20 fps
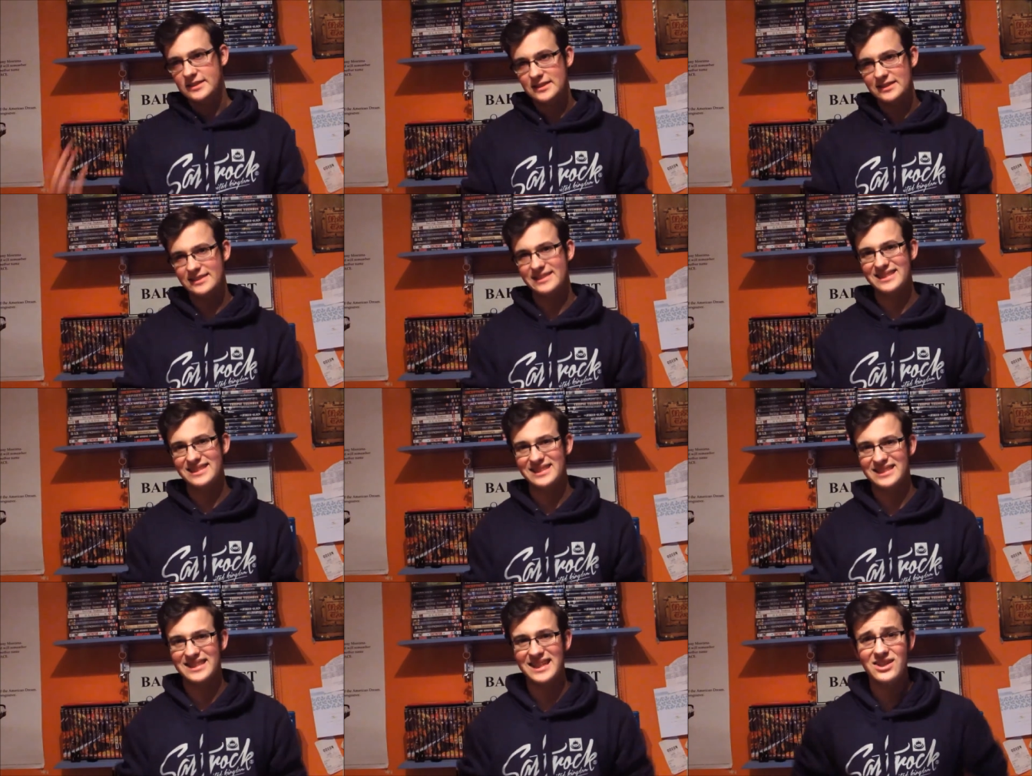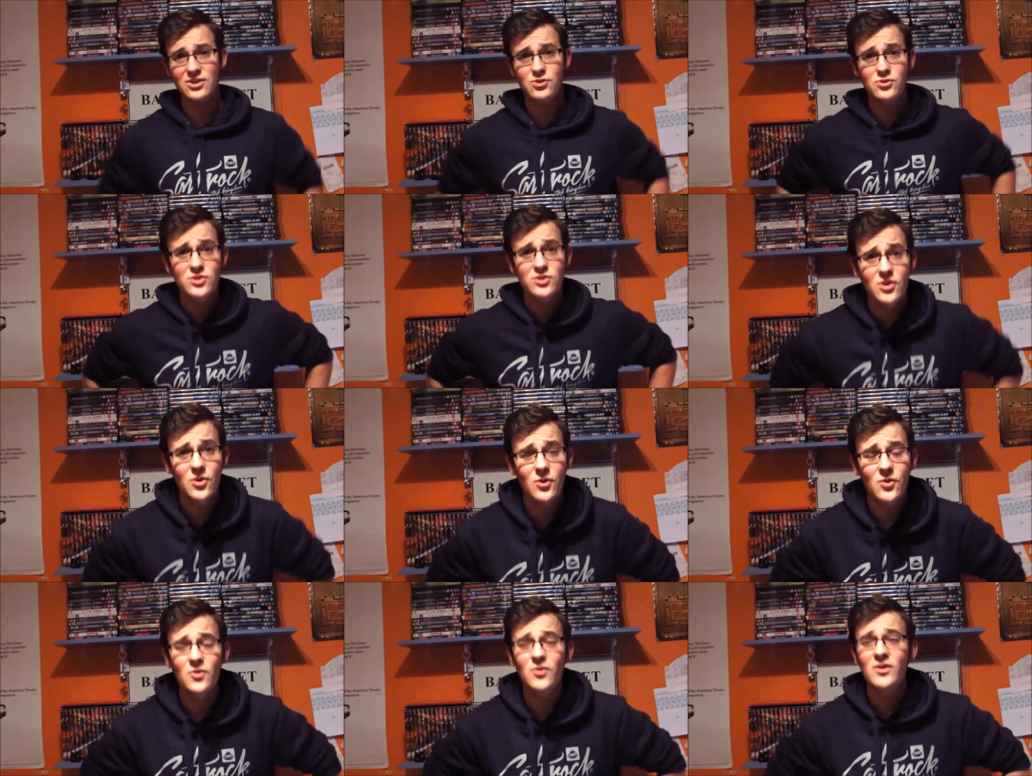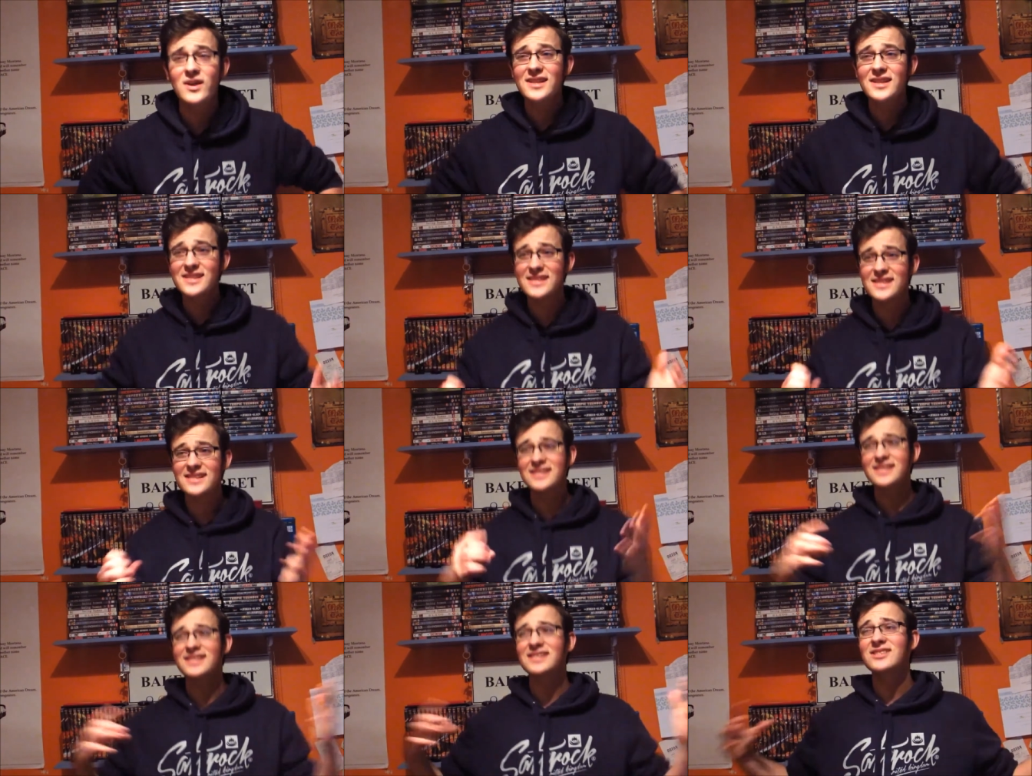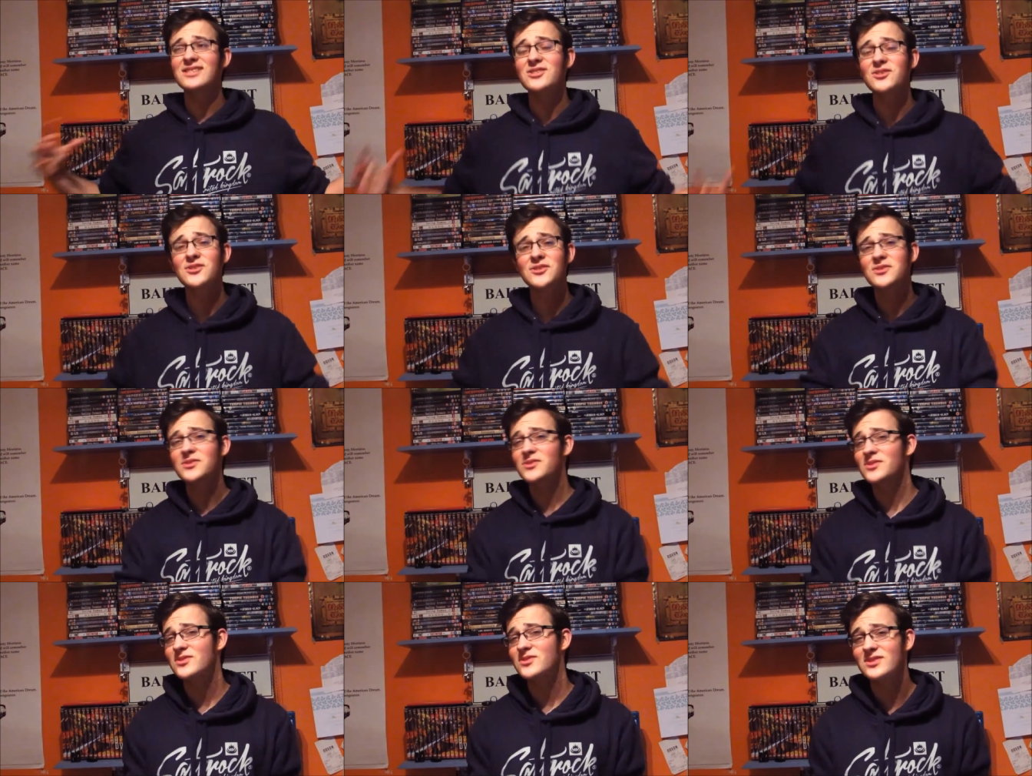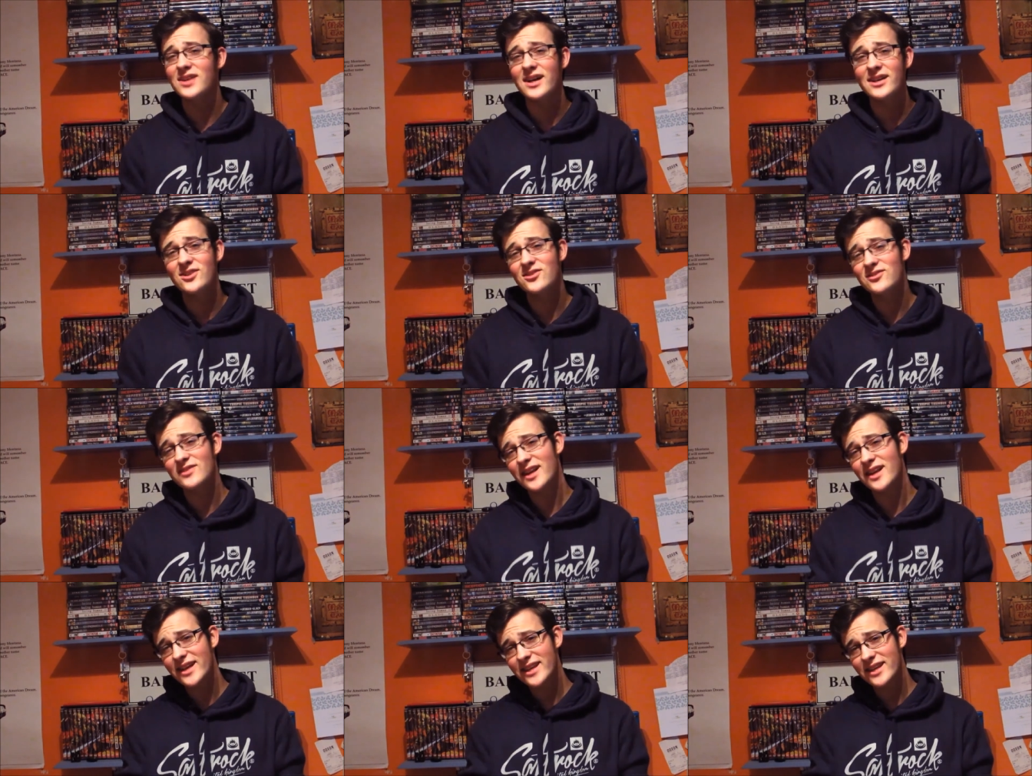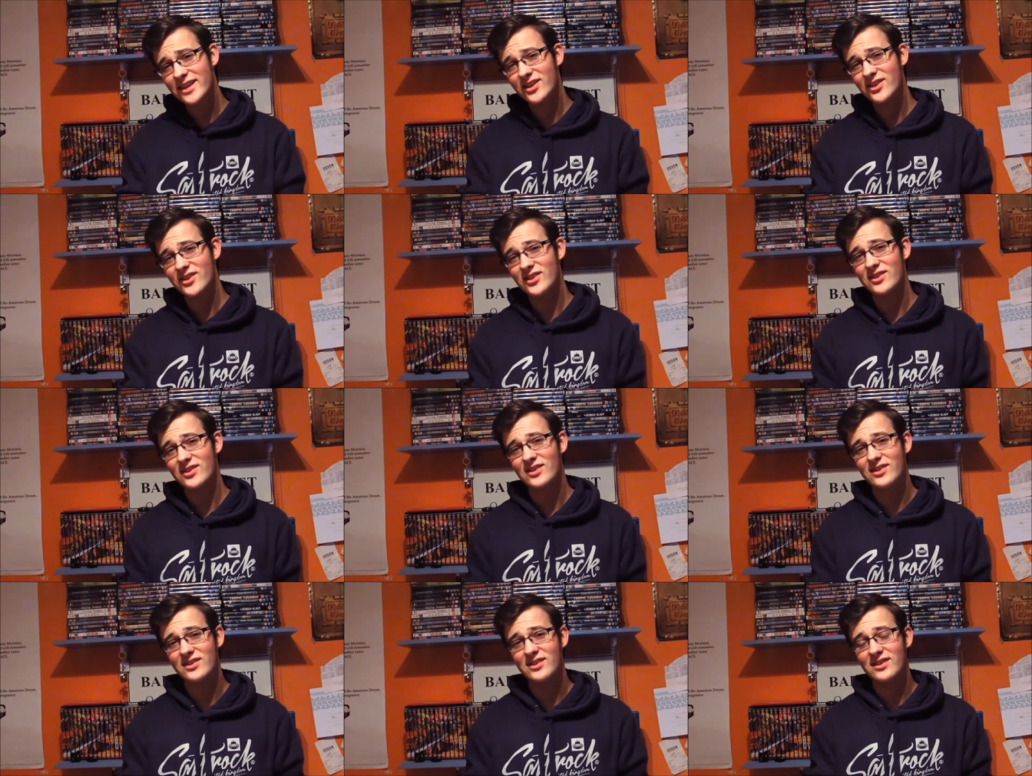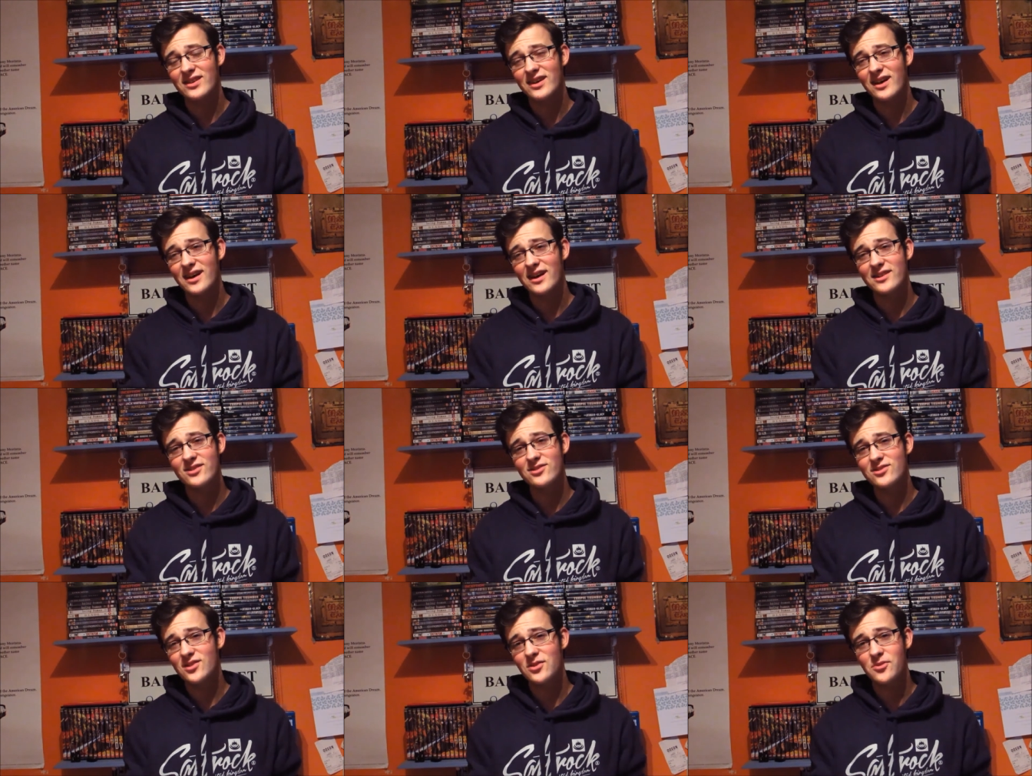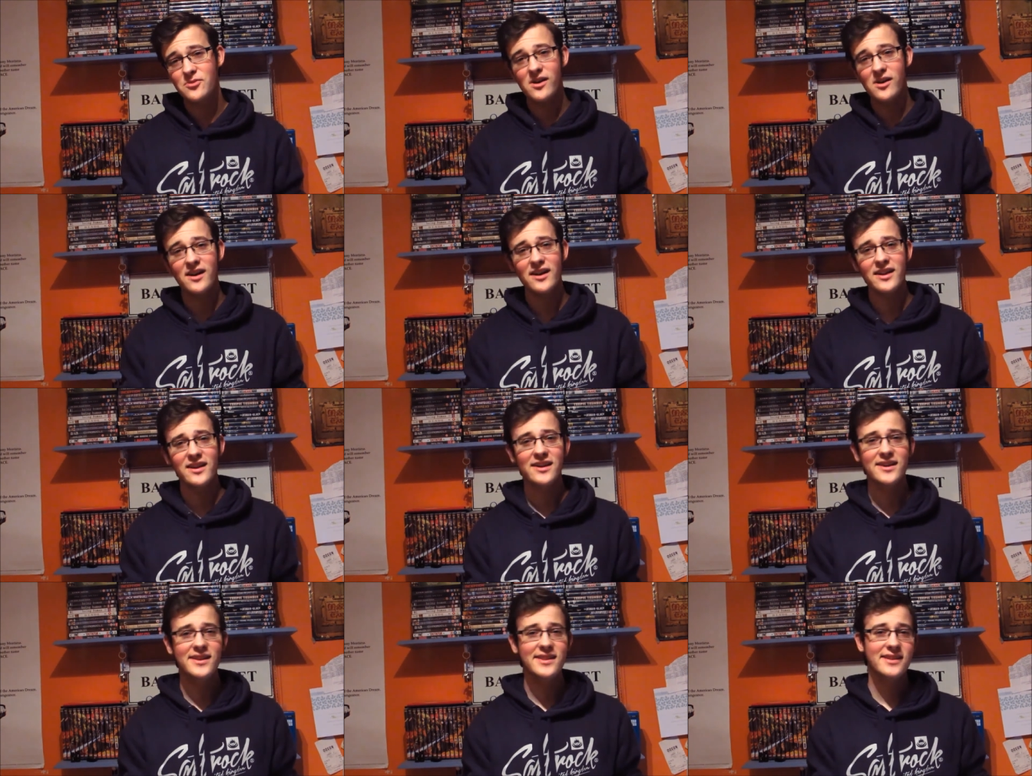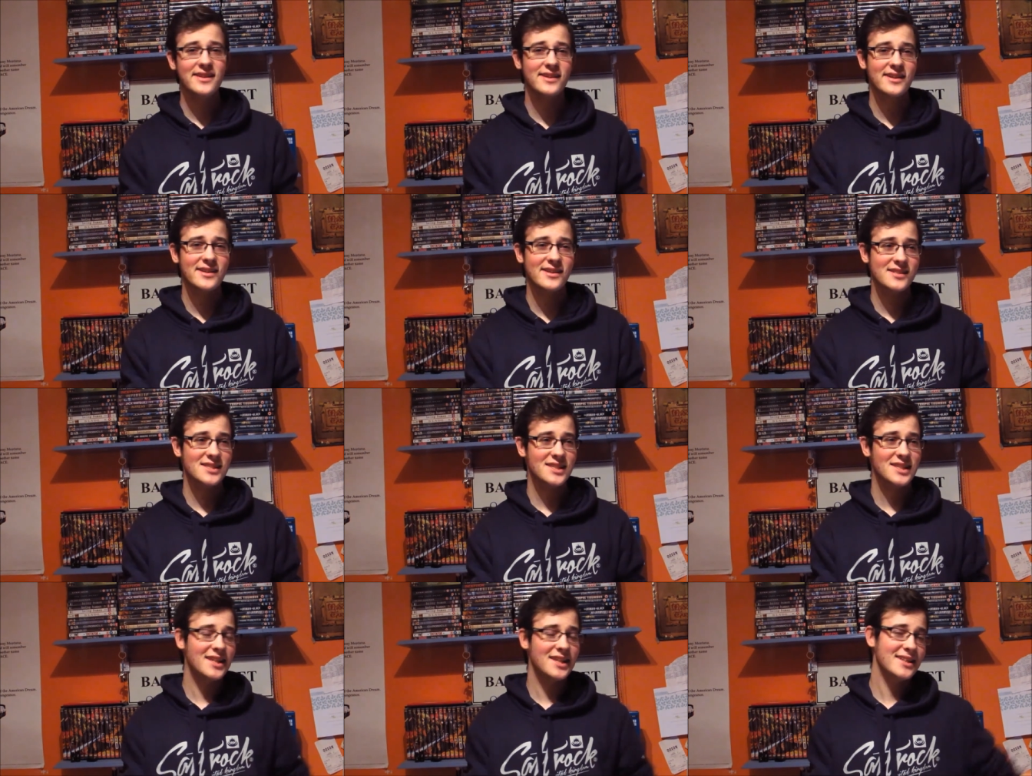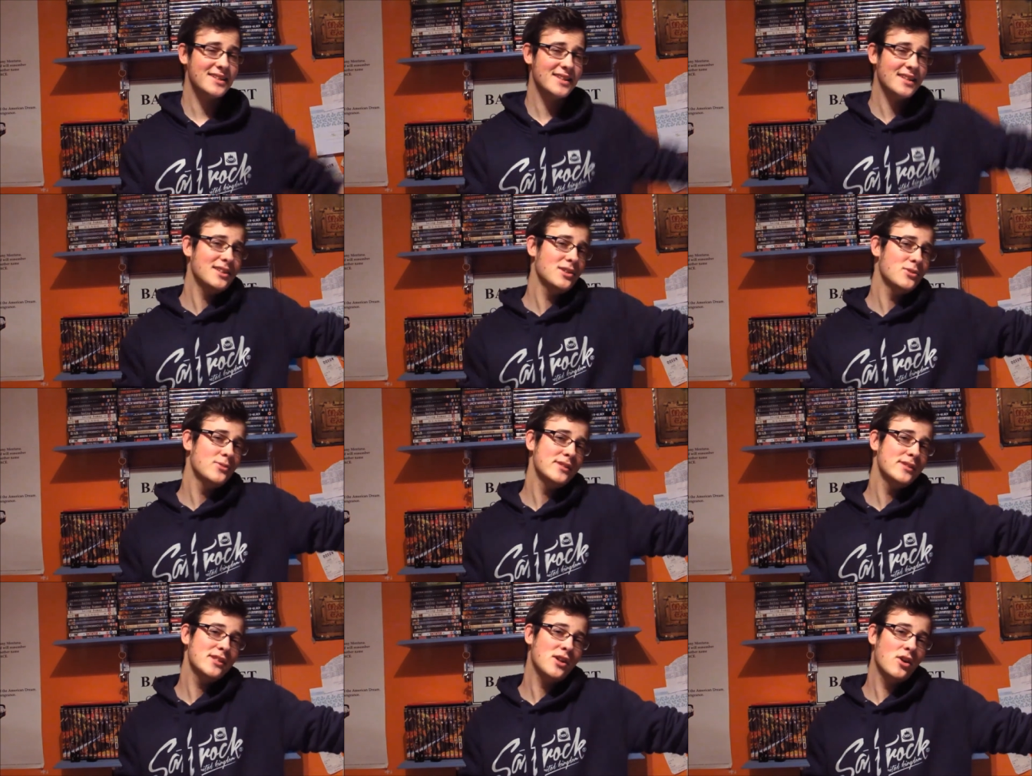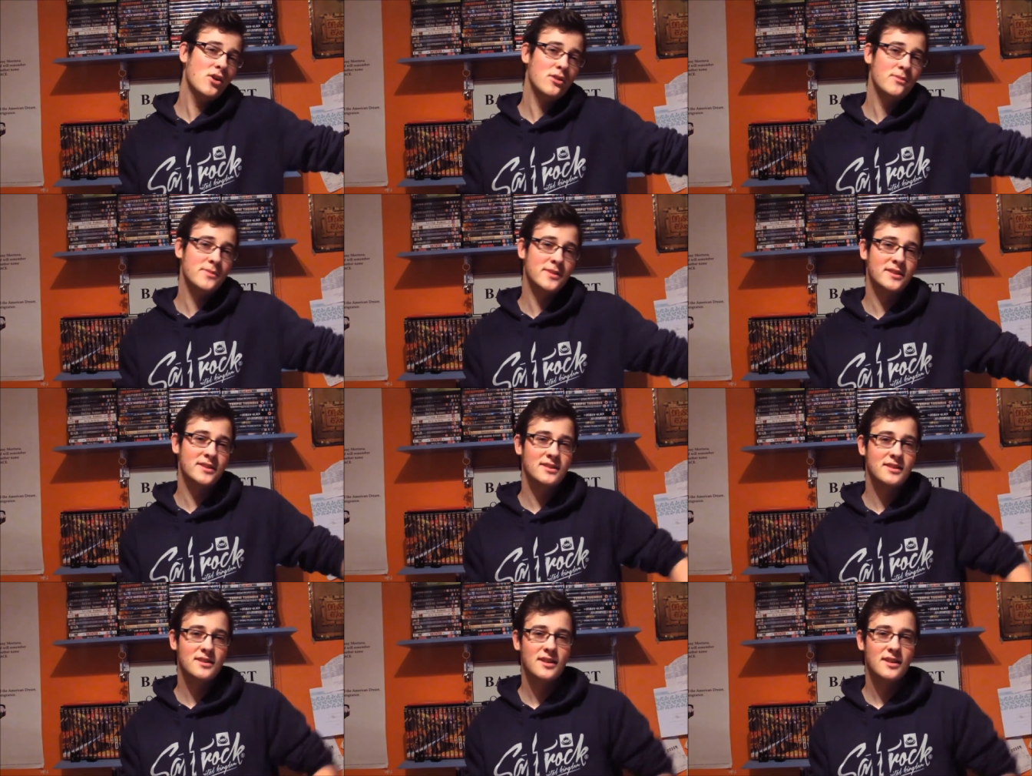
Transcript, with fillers: Oh, I don't know. It's just, no. I don't like her. I don't know why either, because I like Jenna Louise Coleman.